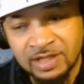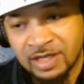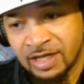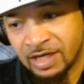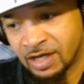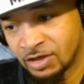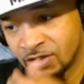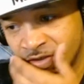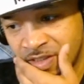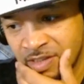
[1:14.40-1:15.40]
And I
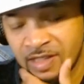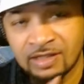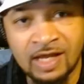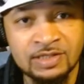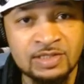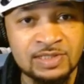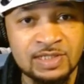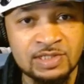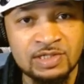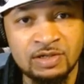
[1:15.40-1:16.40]
heard he did like this
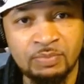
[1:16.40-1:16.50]
sincere